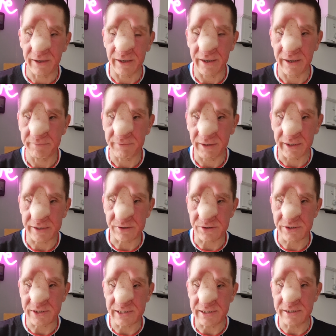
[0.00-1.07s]
the
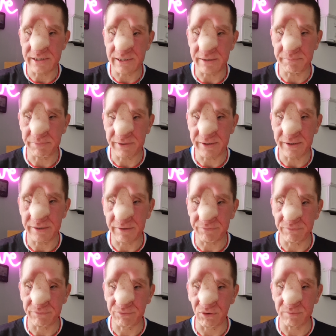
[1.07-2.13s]
letters C, T and P in different